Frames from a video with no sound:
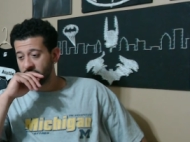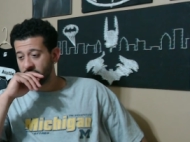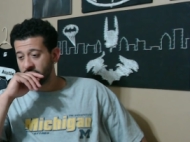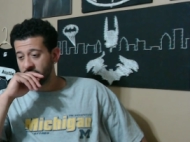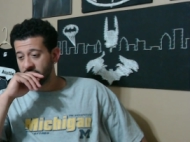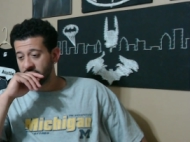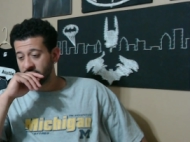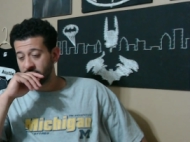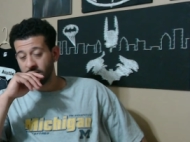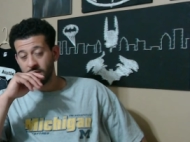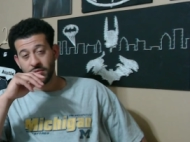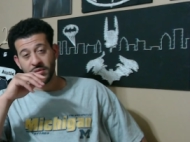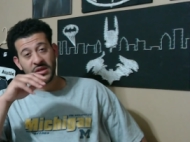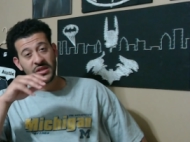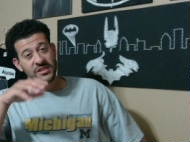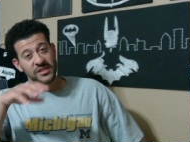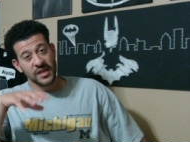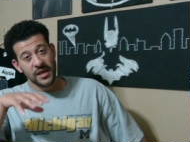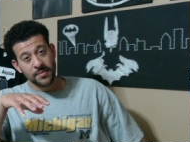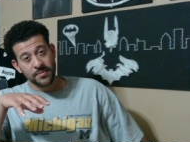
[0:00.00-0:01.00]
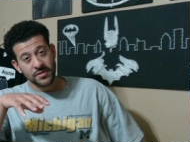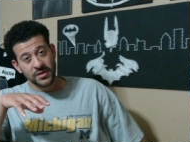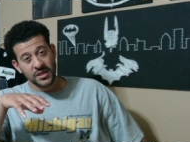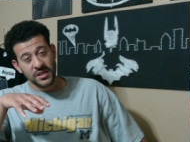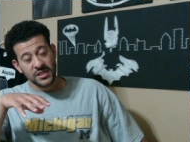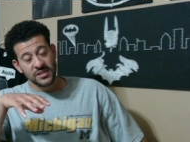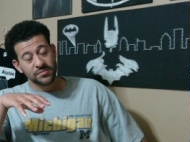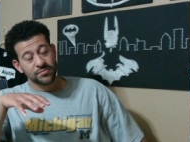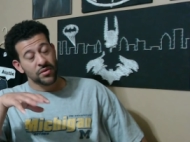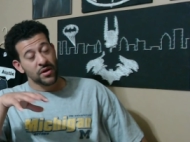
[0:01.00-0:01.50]
It's gonna be in
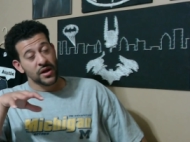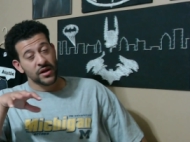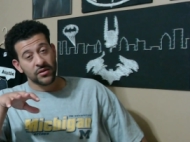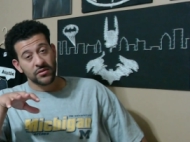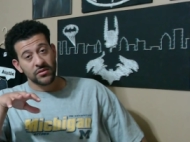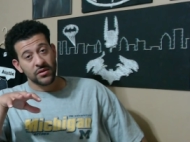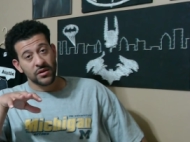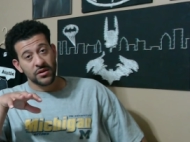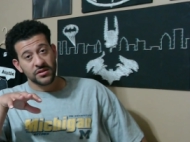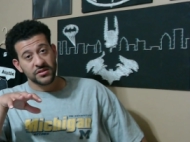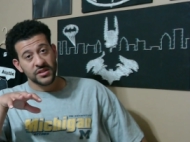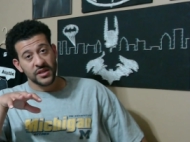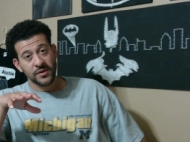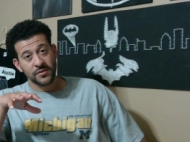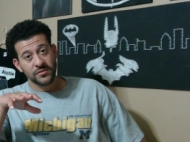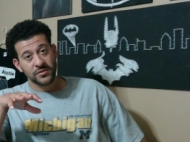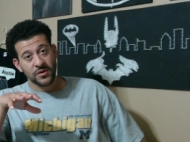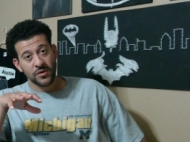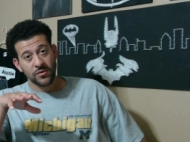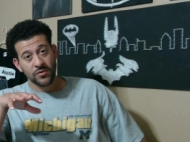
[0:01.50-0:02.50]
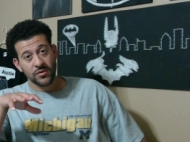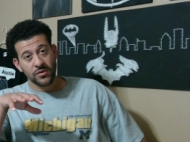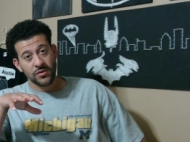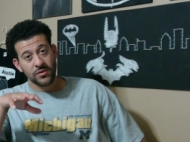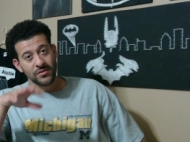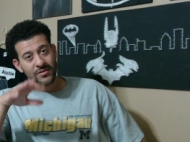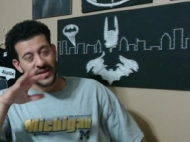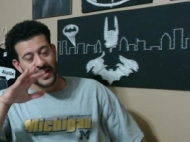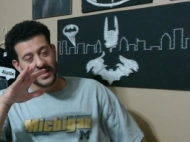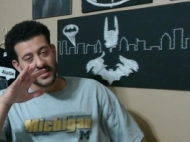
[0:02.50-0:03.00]
Japanese. Probably gonna understand what's going
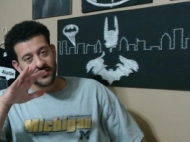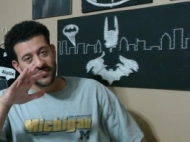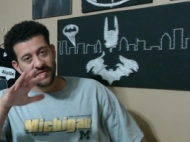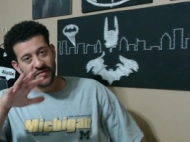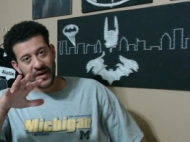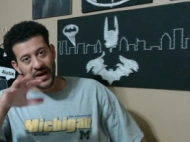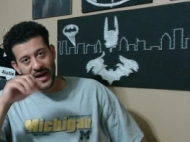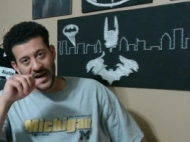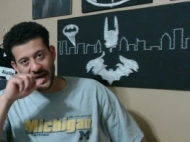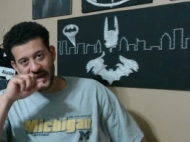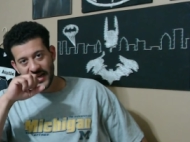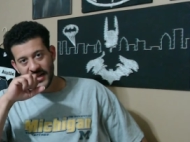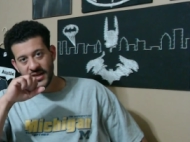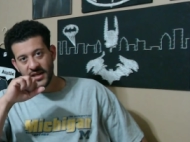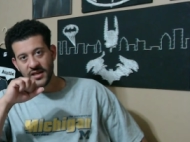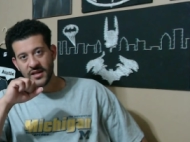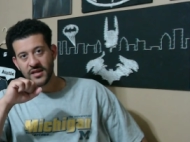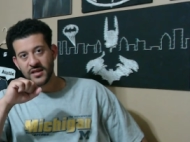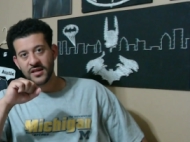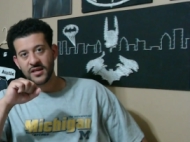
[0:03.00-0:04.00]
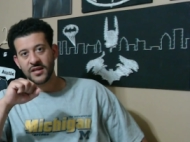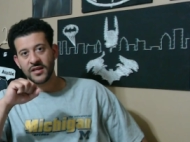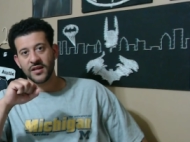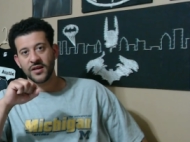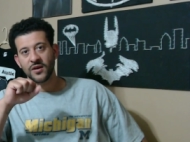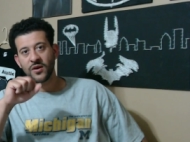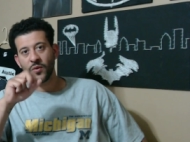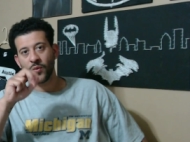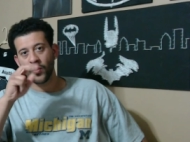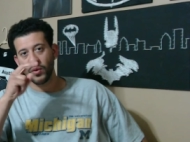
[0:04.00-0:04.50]
on. That's fine.
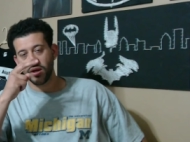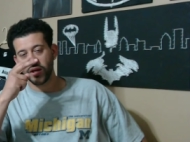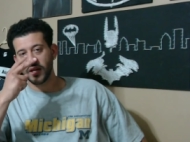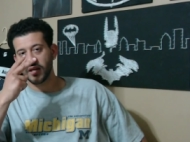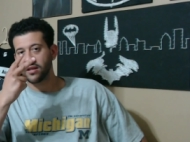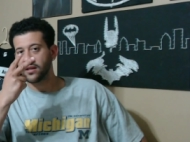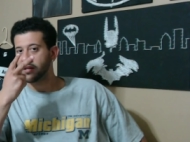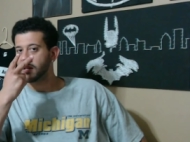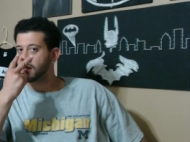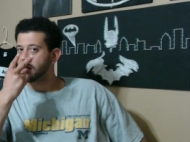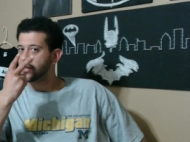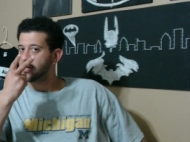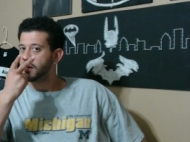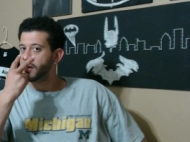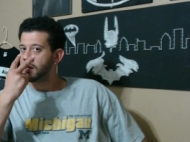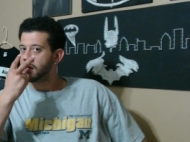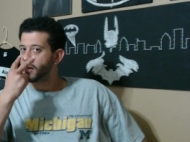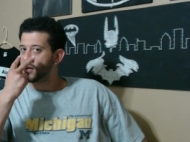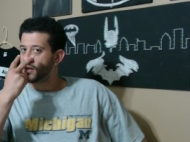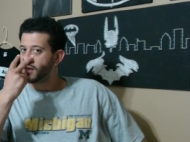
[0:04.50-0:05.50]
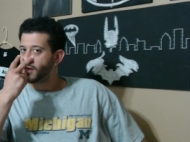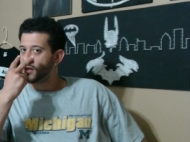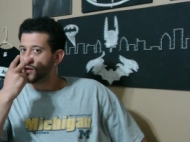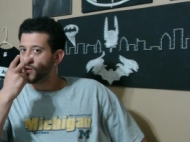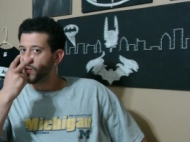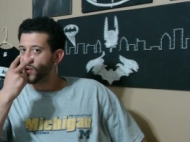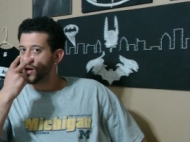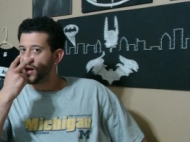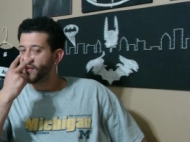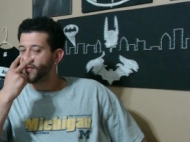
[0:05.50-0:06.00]
We can.
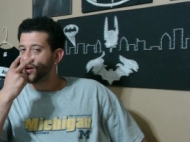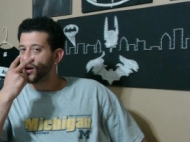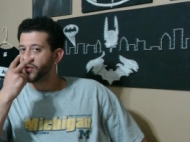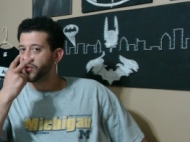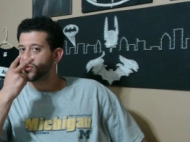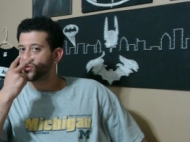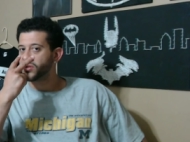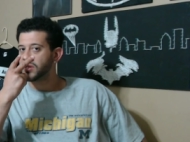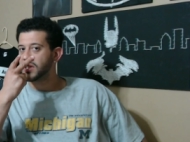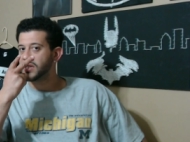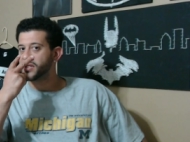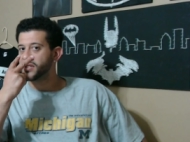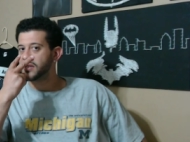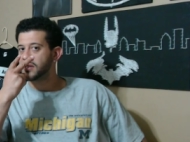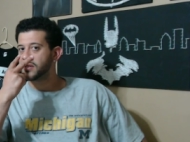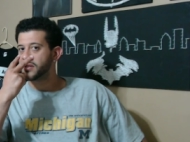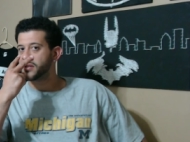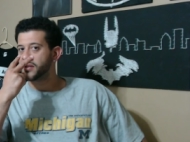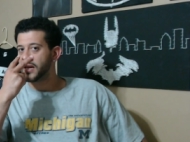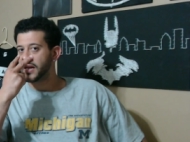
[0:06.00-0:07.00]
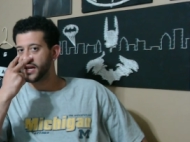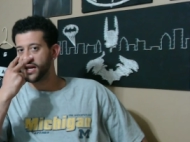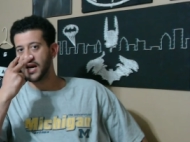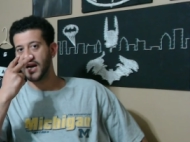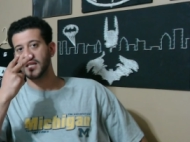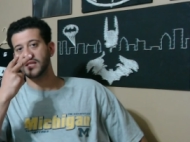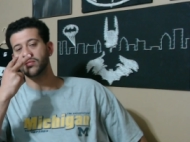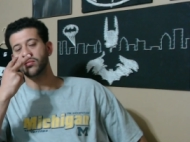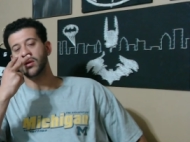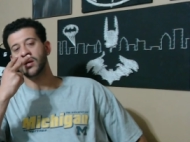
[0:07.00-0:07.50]
We have other senses that
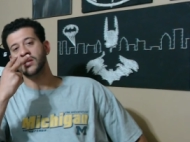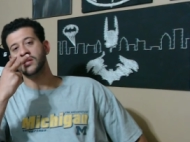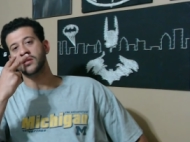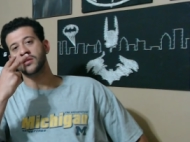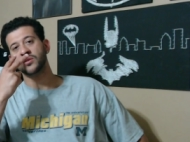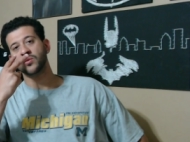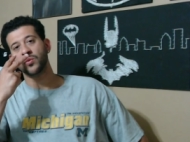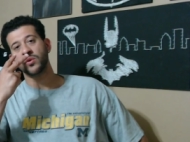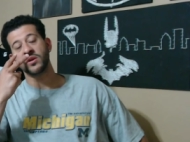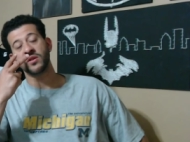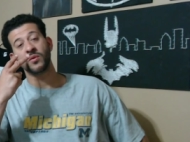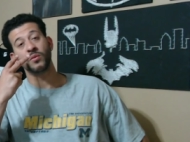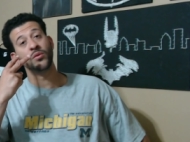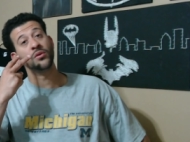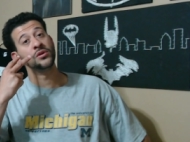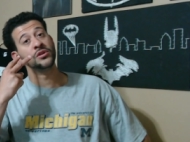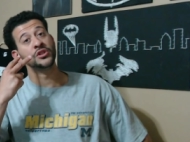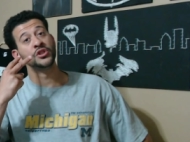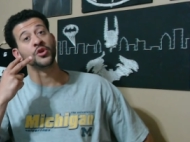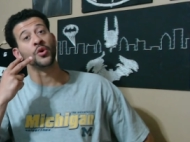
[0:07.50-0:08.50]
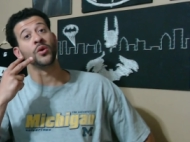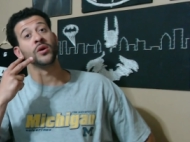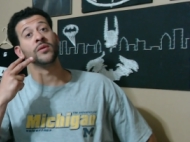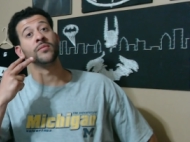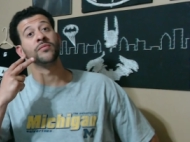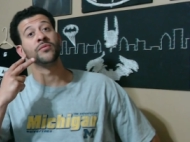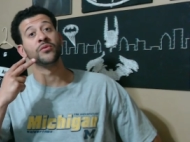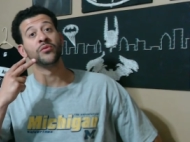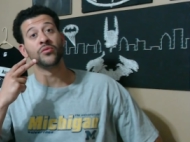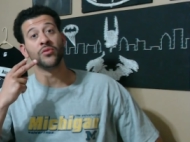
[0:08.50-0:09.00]
God's blessed us with. We'll enjoy
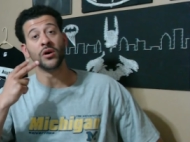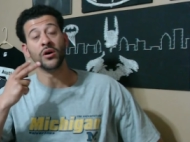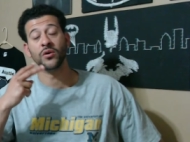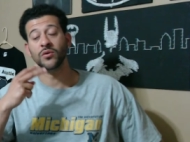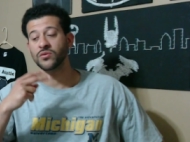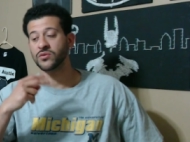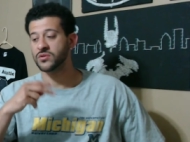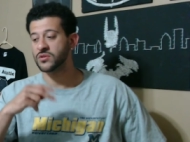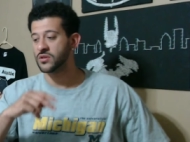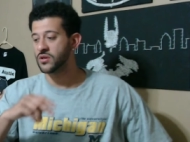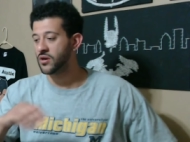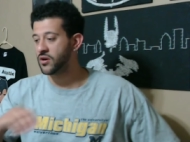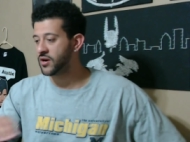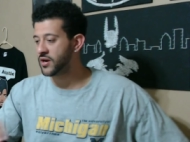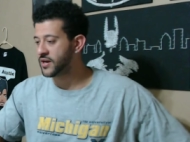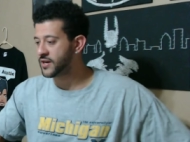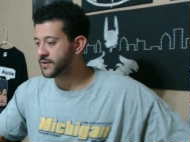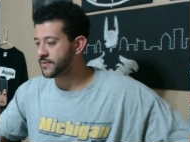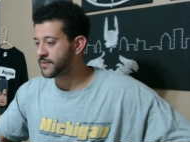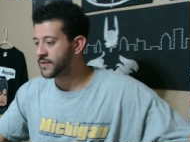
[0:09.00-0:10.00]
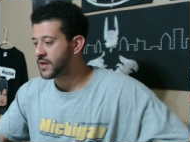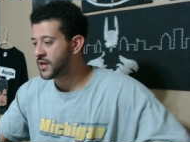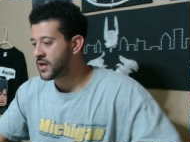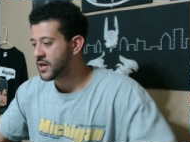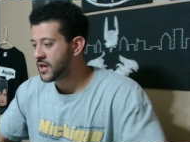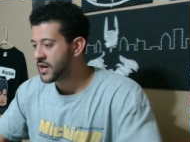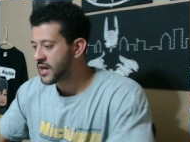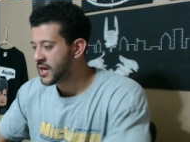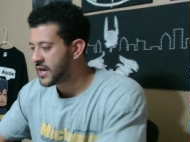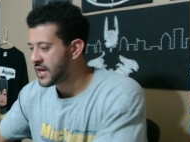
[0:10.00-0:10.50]
them through those. All right.
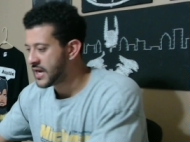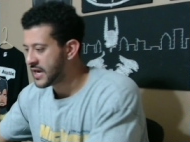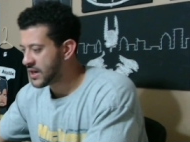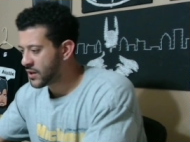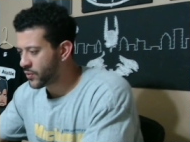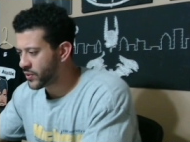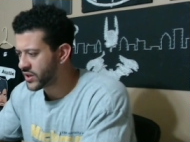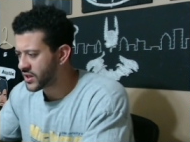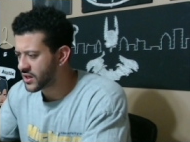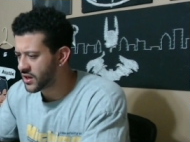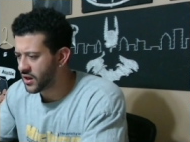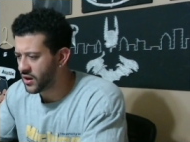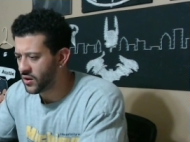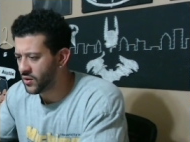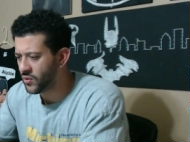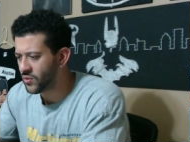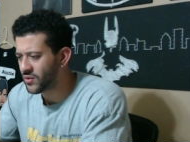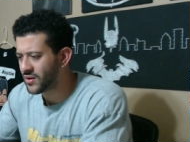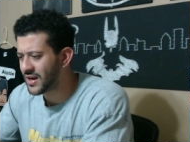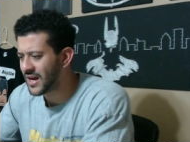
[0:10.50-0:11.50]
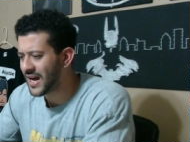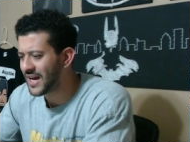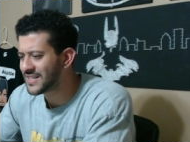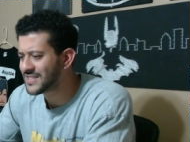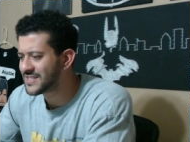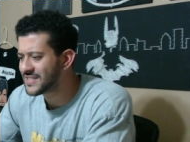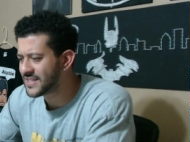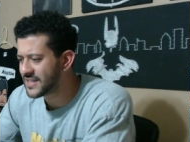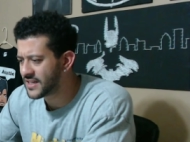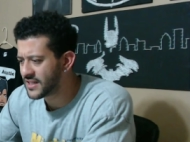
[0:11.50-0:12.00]
Here we go.
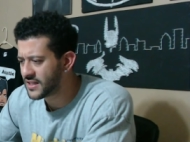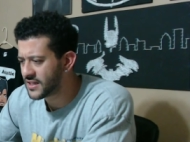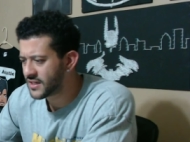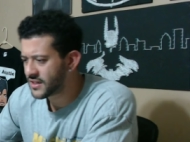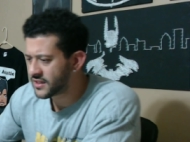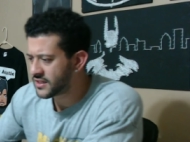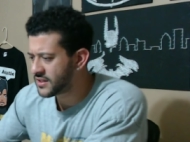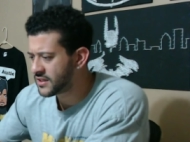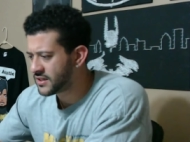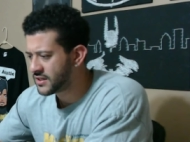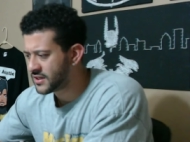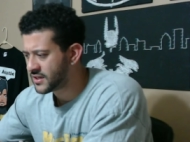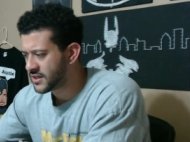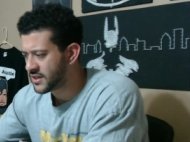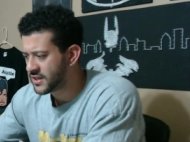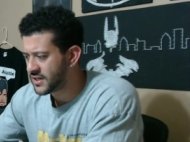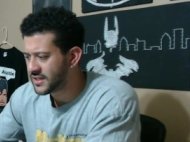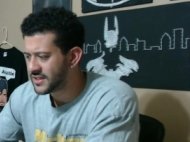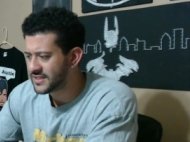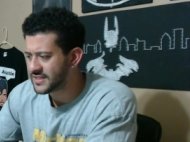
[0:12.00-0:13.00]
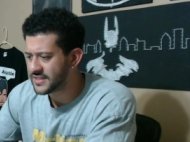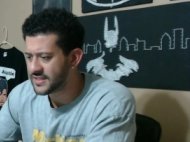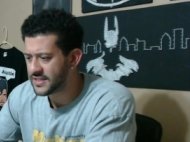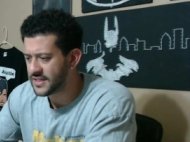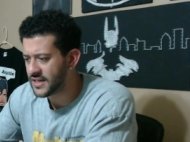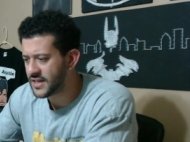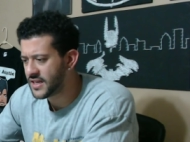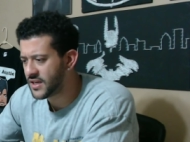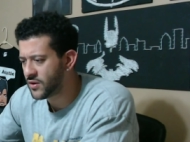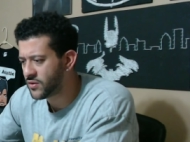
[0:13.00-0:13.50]
Godzilla,
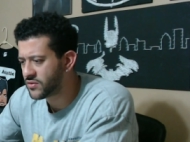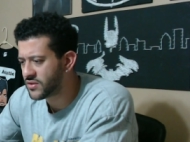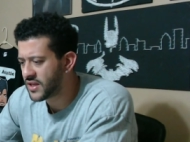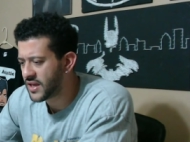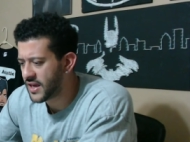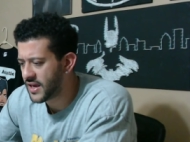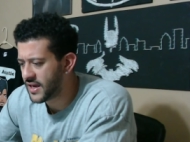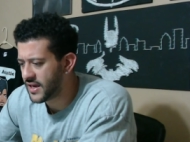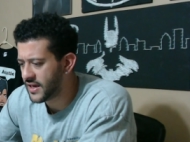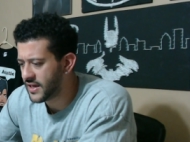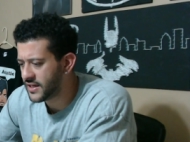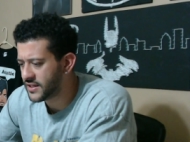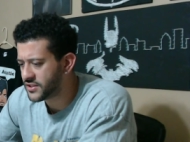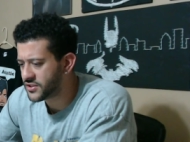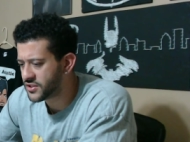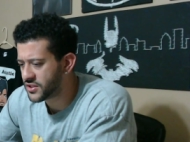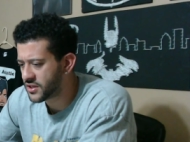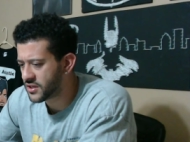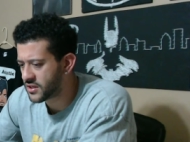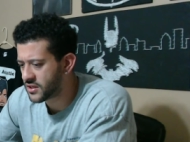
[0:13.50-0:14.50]
City on the Edge.